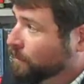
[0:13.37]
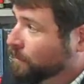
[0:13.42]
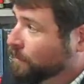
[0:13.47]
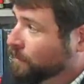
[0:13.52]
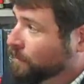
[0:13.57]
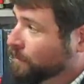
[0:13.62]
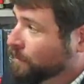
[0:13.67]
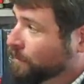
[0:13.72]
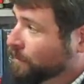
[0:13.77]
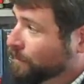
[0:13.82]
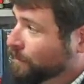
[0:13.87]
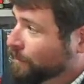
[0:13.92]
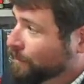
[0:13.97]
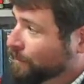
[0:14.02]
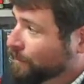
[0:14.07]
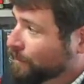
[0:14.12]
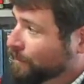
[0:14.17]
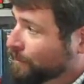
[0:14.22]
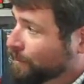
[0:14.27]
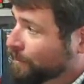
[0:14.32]

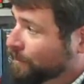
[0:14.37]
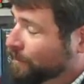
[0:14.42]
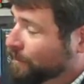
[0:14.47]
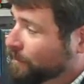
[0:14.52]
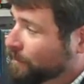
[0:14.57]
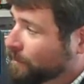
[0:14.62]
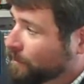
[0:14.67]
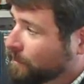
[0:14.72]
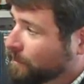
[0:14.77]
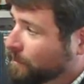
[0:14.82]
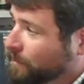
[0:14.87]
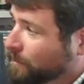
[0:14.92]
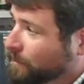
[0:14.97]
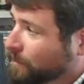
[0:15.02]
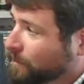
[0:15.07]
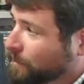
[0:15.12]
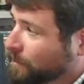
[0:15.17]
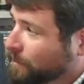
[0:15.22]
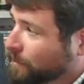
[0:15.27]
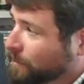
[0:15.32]

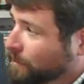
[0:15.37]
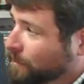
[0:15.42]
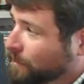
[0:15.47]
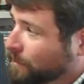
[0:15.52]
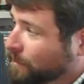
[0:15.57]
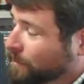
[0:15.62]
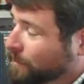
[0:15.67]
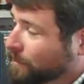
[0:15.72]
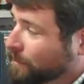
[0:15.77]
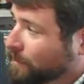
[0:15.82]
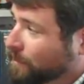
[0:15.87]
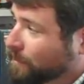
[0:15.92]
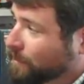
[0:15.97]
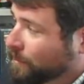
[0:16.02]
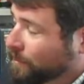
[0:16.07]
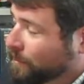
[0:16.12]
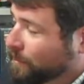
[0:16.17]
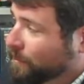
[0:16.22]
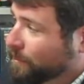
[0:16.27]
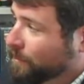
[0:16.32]

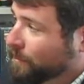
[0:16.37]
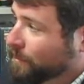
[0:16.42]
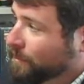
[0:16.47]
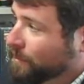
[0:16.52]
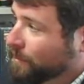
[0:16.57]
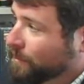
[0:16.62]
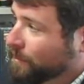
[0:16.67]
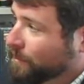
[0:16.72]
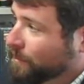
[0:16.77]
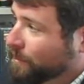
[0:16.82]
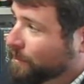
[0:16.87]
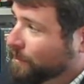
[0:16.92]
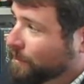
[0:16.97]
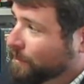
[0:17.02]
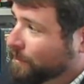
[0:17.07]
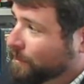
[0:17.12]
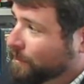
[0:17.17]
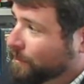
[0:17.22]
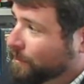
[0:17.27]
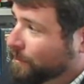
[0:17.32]

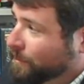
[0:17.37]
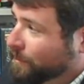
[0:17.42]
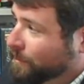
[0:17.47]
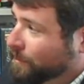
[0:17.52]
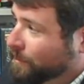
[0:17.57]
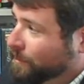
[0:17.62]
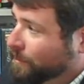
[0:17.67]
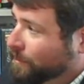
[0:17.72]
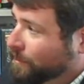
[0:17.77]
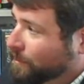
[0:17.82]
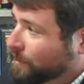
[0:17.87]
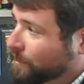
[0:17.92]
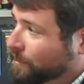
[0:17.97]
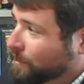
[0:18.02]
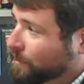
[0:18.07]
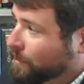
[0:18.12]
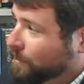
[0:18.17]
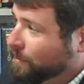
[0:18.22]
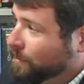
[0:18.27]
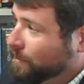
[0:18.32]

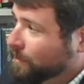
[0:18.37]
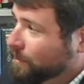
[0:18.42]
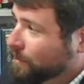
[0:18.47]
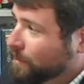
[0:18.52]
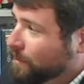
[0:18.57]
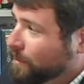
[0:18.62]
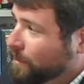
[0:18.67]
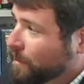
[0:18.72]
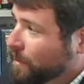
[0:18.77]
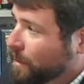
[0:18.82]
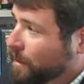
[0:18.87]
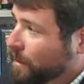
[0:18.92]
[no speech]